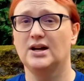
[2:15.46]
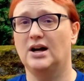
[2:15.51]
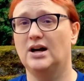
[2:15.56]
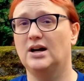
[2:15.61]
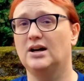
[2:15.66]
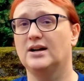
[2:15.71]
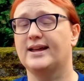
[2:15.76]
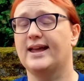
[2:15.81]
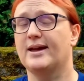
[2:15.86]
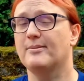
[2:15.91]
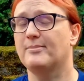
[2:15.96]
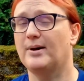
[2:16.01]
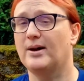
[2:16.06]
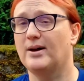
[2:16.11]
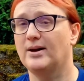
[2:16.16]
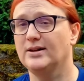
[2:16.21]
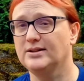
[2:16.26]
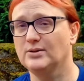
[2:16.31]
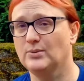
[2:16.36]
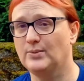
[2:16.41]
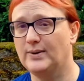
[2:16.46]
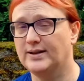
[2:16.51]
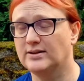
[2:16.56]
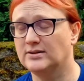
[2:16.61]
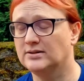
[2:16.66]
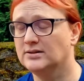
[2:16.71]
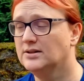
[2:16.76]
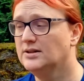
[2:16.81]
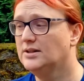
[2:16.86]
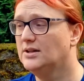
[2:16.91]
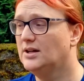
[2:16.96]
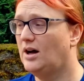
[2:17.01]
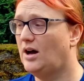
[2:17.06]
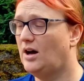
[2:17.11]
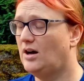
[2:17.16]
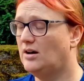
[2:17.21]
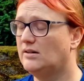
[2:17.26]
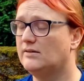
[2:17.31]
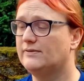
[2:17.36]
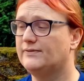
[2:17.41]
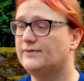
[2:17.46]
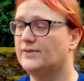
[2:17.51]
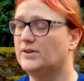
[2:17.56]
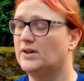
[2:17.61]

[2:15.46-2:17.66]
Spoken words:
her get behind the wheel of